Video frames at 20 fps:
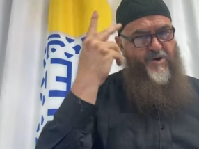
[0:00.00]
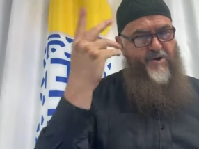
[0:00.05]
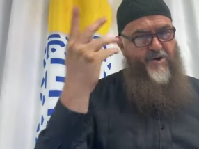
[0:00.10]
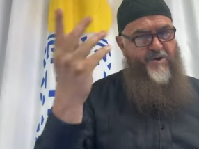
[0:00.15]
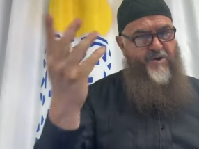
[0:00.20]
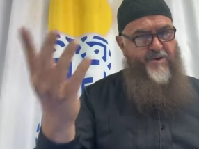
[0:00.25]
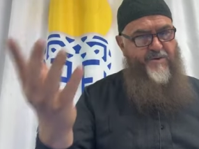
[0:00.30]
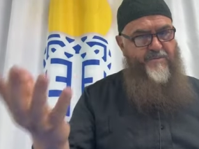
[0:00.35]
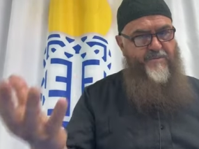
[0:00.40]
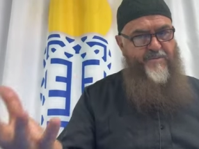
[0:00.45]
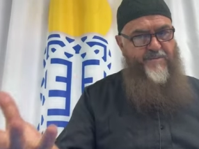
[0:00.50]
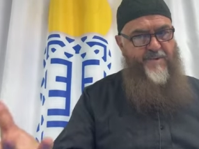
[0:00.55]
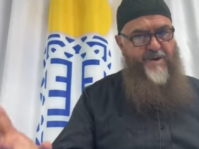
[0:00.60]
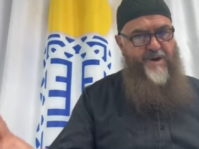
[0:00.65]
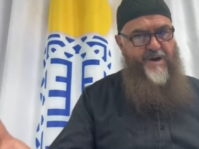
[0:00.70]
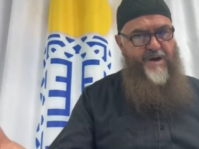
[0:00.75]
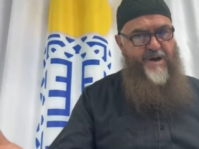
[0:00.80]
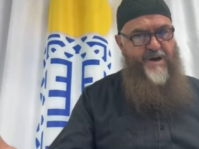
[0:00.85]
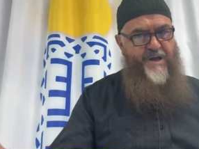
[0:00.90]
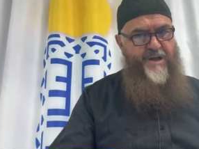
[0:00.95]
oh
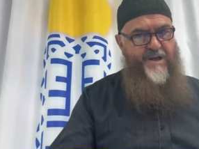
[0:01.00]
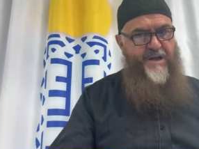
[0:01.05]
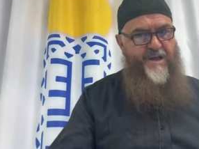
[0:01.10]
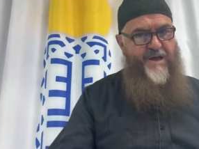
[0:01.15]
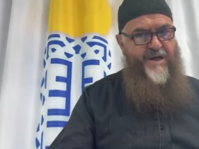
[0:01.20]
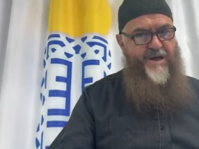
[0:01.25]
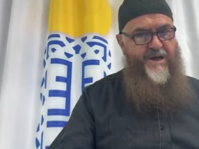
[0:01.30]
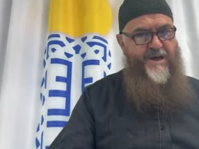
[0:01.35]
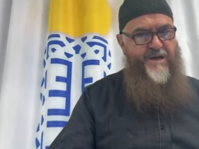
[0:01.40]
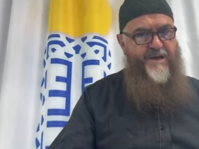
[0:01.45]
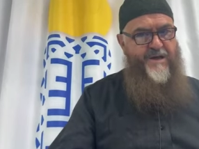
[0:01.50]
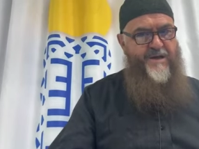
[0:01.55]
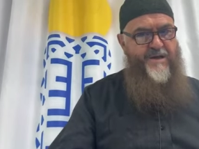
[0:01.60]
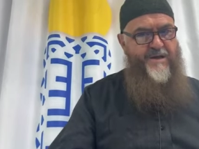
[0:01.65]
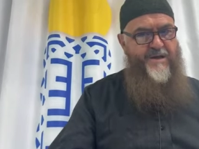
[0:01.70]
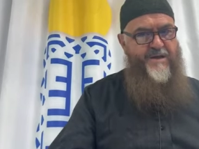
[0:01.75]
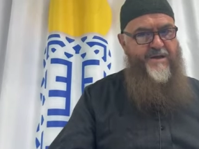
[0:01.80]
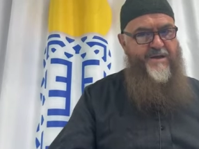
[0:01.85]
Allah